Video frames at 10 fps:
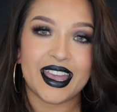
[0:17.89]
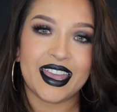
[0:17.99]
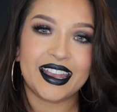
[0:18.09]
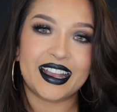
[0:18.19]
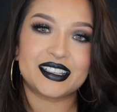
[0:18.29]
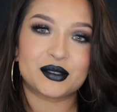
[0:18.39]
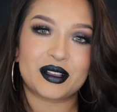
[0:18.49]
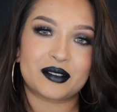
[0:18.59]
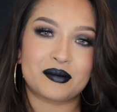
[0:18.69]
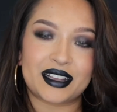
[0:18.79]
Hey guys,
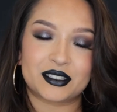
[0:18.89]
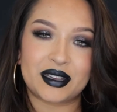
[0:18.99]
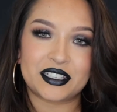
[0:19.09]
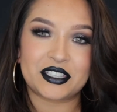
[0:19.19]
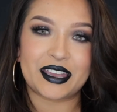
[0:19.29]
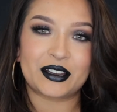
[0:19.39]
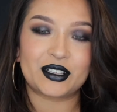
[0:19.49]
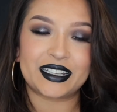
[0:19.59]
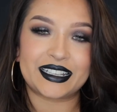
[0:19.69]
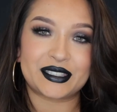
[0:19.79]
welcome back to my
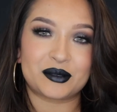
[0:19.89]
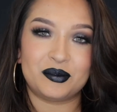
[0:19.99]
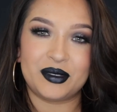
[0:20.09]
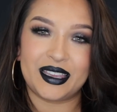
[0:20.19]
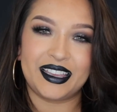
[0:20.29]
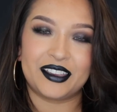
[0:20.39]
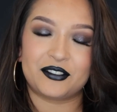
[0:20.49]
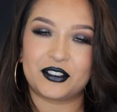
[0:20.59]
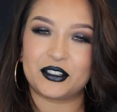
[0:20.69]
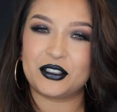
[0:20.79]
channel. It's B.
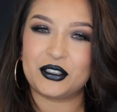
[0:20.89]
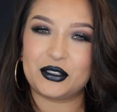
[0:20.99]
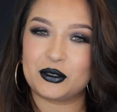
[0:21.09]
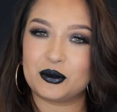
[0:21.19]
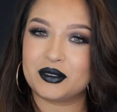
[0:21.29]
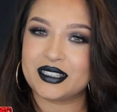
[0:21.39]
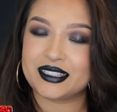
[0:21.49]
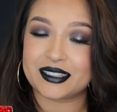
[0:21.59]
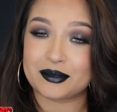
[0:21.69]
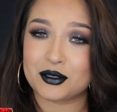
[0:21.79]
If you're new,
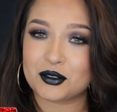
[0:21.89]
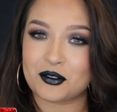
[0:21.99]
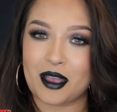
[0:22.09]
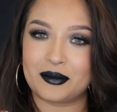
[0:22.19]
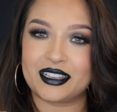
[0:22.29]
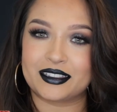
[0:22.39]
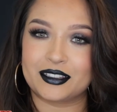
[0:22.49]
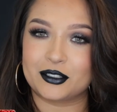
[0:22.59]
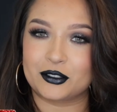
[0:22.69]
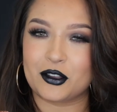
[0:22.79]
please subscribe and hit the
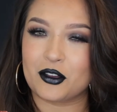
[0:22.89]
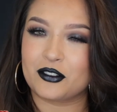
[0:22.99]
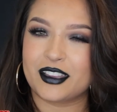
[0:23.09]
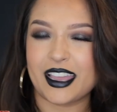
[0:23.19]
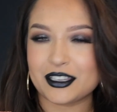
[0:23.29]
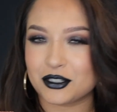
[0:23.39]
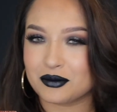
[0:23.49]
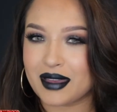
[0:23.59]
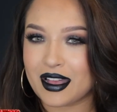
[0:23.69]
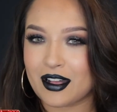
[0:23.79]
little
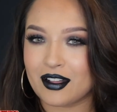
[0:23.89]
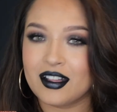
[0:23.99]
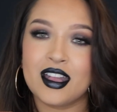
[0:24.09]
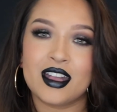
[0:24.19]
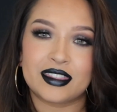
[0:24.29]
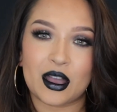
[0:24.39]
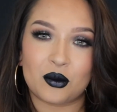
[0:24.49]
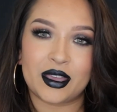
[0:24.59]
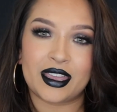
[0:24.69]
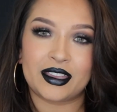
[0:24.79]
notification bell. That
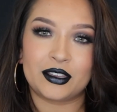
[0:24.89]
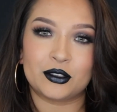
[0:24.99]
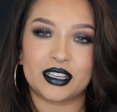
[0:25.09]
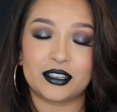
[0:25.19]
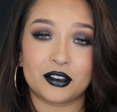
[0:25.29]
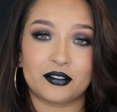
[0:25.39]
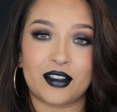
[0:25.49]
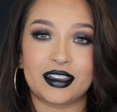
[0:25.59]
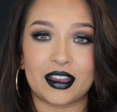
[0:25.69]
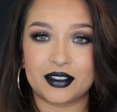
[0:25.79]
way you'll get
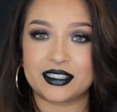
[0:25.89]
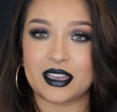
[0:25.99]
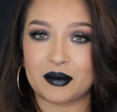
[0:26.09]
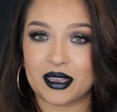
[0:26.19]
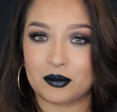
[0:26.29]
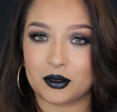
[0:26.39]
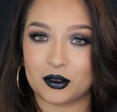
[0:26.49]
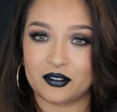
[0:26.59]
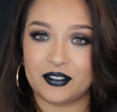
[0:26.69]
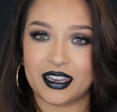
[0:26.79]
notified every time I
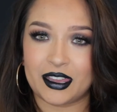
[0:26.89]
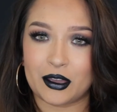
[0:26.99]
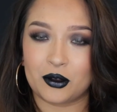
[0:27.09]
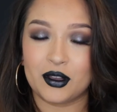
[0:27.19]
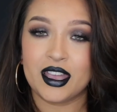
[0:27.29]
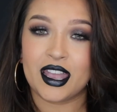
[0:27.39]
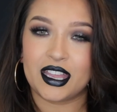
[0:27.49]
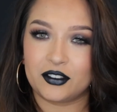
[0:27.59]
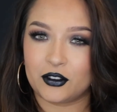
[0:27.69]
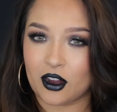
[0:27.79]
upload a video.
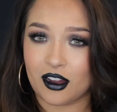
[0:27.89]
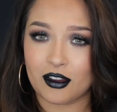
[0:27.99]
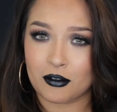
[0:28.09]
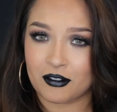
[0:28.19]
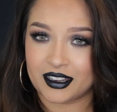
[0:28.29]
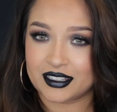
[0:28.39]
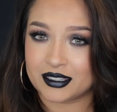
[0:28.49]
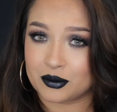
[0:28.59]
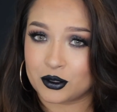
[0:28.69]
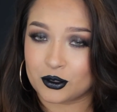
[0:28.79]
And if you are already
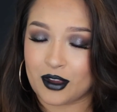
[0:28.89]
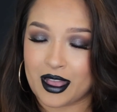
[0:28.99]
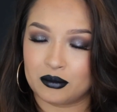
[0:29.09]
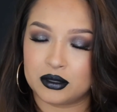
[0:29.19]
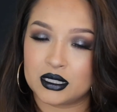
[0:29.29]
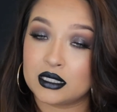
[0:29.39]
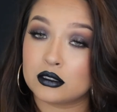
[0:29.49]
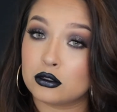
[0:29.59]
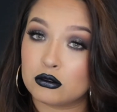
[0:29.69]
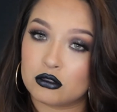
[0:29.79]
subscribed, please
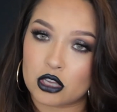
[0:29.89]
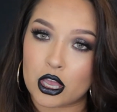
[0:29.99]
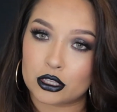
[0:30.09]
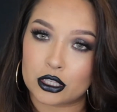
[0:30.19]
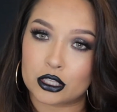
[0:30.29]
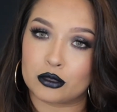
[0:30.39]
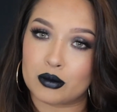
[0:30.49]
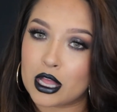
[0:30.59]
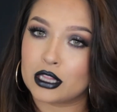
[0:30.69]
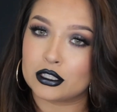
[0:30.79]
do check that the
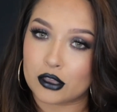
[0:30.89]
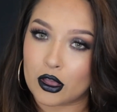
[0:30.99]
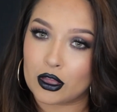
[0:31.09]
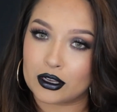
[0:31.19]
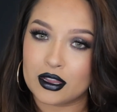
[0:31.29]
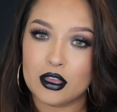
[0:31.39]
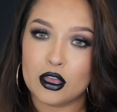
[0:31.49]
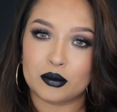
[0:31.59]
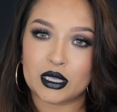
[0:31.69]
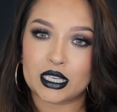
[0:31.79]
bell is on,
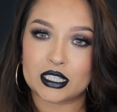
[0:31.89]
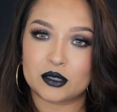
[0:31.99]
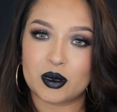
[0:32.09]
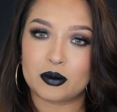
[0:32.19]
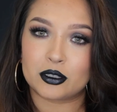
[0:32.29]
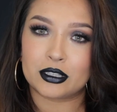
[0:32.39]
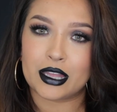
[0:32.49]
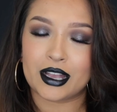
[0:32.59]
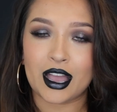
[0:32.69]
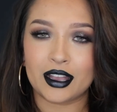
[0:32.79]
because people are
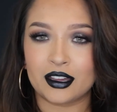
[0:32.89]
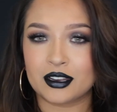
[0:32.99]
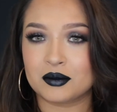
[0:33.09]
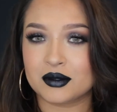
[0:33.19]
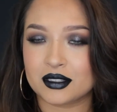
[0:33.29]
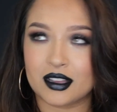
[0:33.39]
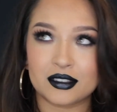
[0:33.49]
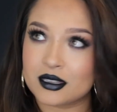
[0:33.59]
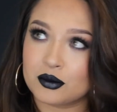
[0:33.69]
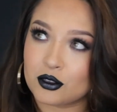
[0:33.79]
like, I got
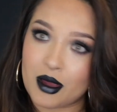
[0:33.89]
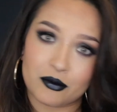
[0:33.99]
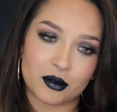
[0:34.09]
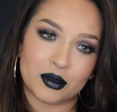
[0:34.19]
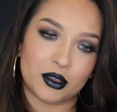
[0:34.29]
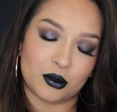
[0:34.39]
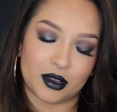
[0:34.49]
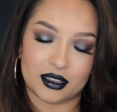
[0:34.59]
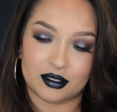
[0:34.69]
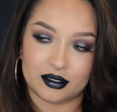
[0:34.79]
unsubscribed from you.
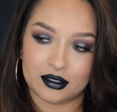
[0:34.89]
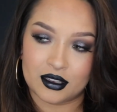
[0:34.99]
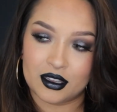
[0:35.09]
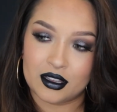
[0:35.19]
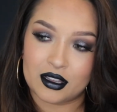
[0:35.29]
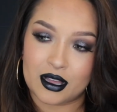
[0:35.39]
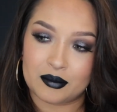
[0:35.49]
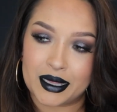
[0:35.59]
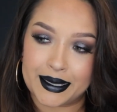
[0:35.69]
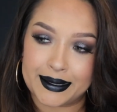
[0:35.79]
And
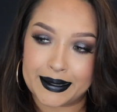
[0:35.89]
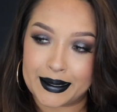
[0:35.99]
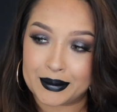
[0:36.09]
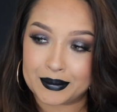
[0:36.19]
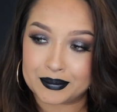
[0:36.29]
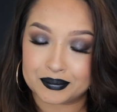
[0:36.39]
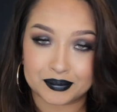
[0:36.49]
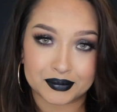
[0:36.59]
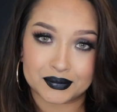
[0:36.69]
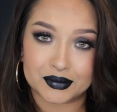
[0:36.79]
I'm like, I
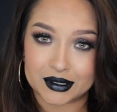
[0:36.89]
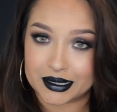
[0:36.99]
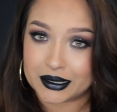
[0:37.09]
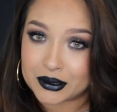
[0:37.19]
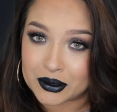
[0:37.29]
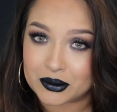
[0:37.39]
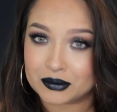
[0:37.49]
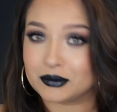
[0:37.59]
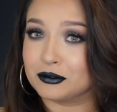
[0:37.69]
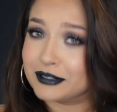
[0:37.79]
don't
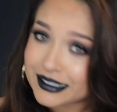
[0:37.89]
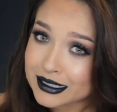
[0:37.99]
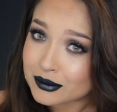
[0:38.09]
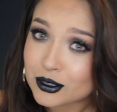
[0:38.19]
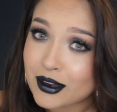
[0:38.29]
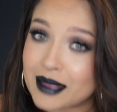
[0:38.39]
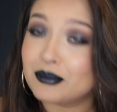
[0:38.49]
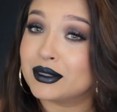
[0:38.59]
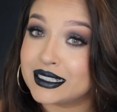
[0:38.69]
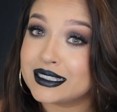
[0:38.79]
know, resubscribe
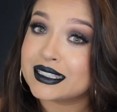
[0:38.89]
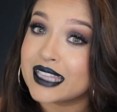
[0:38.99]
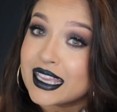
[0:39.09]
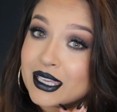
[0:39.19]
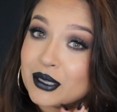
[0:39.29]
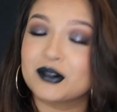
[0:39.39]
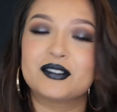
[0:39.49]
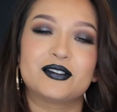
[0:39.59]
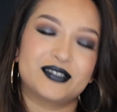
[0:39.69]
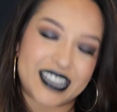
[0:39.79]
please. Thank you.
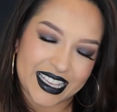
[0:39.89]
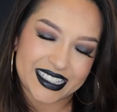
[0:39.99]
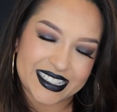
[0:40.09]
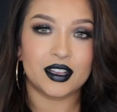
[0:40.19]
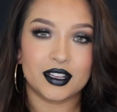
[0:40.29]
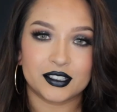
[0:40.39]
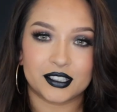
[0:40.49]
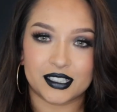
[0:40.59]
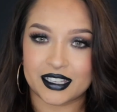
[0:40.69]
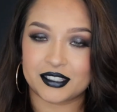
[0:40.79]
Thanks.
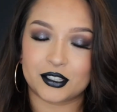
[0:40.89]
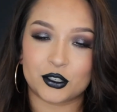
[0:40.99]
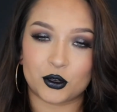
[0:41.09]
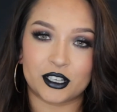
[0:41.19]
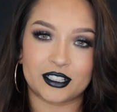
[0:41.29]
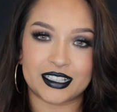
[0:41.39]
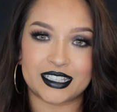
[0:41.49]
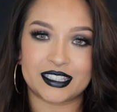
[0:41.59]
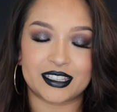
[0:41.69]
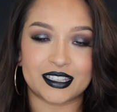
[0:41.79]
Today's tutorial
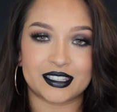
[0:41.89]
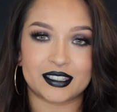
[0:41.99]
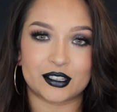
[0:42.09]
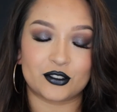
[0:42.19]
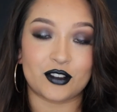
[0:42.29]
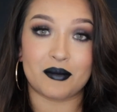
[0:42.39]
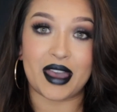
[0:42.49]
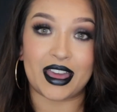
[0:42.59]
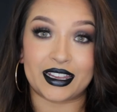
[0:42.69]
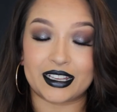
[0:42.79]
is this
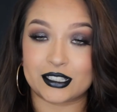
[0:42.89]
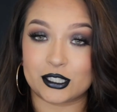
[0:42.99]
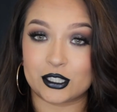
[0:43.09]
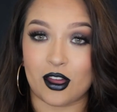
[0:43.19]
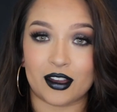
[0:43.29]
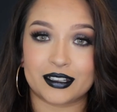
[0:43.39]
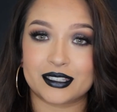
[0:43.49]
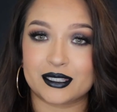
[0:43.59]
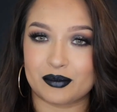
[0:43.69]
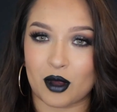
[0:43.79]
dramatic, dark,
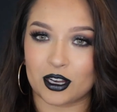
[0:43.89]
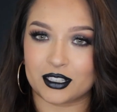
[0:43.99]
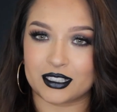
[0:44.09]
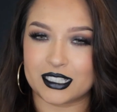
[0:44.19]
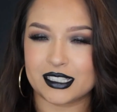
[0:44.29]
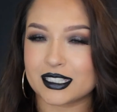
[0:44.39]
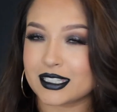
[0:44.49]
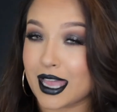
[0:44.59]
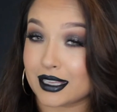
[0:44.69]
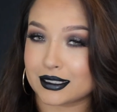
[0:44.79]
sparkly,
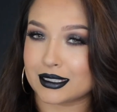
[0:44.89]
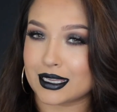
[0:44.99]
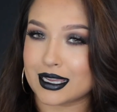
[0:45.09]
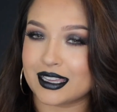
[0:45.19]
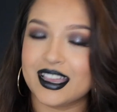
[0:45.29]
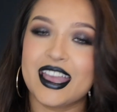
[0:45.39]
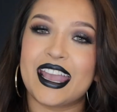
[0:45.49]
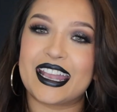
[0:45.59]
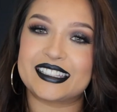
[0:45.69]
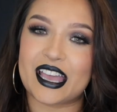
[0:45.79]
sexy
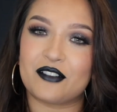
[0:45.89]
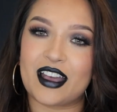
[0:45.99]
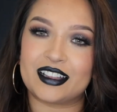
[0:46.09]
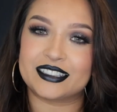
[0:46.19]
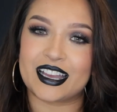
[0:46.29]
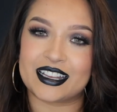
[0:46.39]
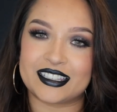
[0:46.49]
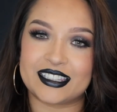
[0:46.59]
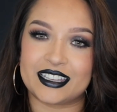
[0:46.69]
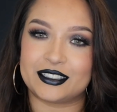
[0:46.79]

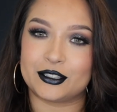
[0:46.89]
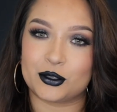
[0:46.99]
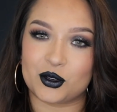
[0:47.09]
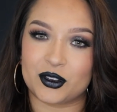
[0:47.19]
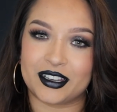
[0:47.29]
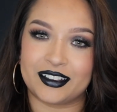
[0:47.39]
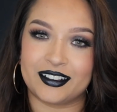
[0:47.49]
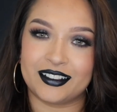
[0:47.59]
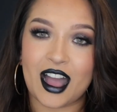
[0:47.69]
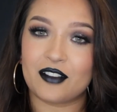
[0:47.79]
anti-Valentine's Day
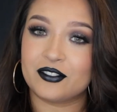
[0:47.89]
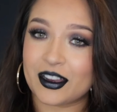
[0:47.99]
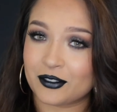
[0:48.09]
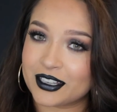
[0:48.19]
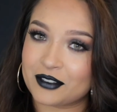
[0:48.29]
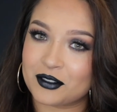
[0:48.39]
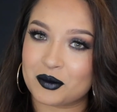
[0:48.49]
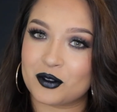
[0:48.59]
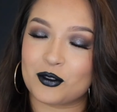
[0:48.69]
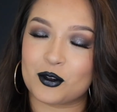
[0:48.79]
tutorial. I've never done one
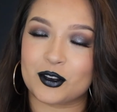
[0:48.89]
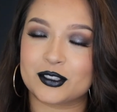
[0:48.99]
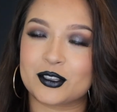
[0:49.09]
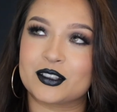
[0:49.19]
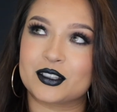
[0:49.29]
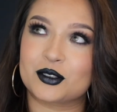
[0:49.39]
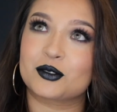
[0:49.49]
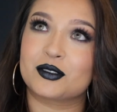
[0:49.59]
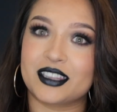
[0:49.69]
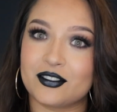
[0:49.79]
before, so this was
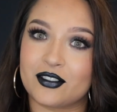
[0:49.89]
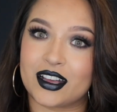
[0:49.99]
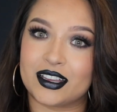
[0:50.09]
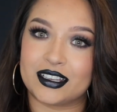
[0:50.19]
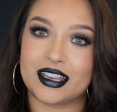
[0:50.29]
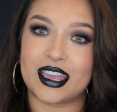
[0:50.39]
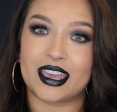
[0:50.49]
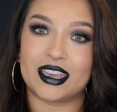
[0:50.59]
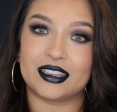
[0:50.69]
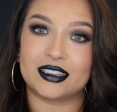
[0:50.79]
really fun,
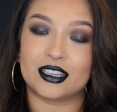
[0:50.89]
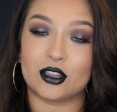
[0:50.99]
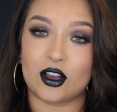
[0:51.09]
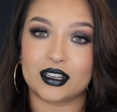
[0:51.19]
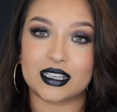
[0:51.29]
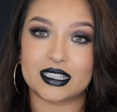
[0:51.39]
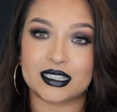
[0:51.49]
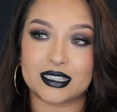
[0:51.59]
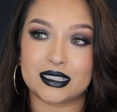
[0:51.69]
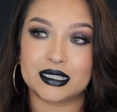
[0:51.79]
and the
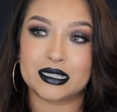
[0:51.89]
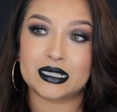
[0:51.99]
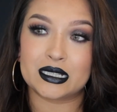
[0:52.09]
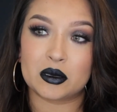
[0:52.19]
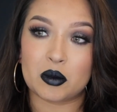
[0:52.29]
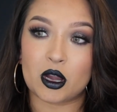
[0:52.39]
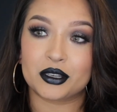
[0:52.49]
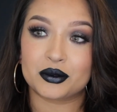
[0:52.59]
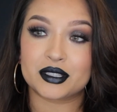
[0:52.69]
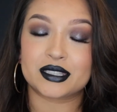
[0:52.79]
longest
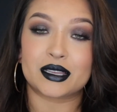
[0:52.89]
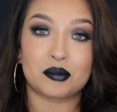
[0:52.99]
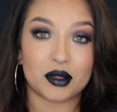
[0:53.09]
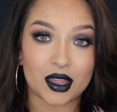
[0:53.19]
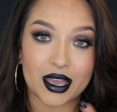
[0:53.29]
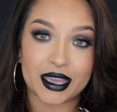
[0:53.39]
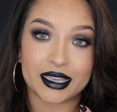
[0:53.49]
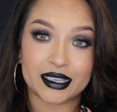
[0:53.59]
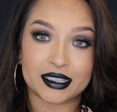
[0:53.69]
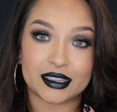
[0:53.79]
part was
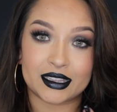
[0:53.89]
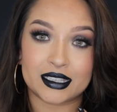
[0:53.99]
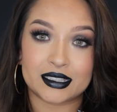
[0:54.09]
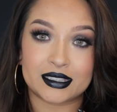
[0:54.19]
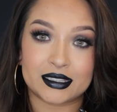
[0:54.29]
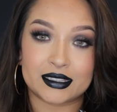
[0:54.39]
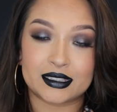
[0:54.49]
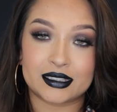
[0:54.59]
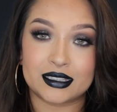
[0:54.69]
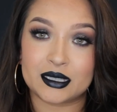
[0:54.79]
applying this
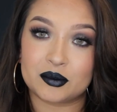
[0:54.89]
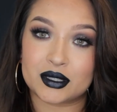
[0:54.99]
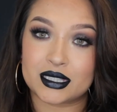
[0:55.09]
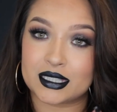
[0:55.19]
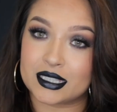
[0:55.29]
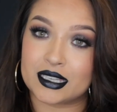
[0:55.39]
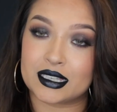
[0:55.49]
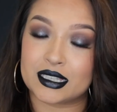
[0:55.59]
lipstick.